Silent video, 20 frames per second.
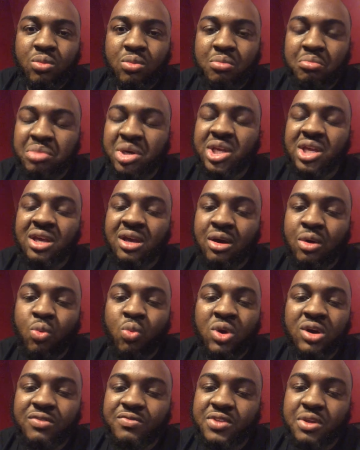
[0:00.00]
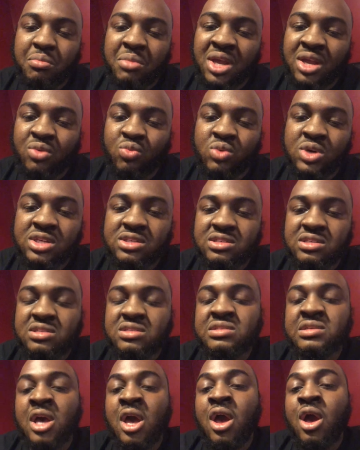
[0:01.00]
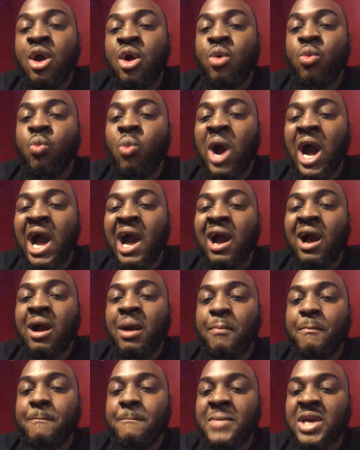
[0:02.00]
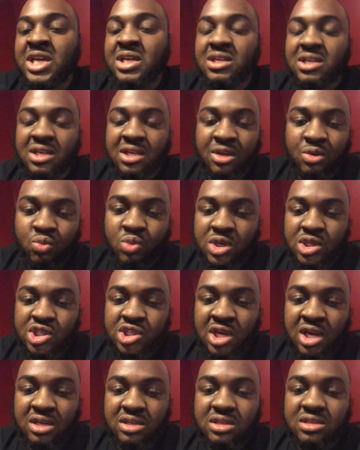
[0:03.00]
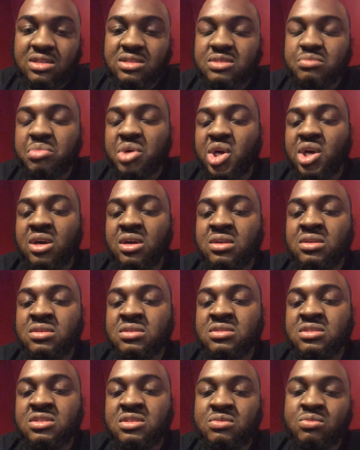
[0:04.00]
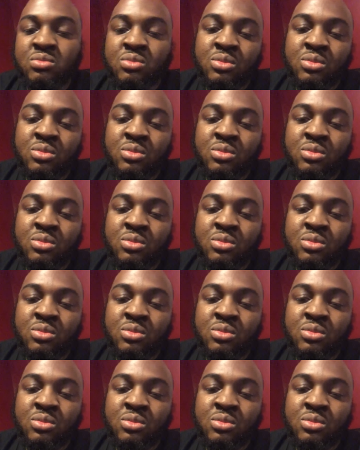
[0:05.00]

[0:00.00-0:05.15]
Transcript: But yeah, one of the main reasons why men get rejected is because,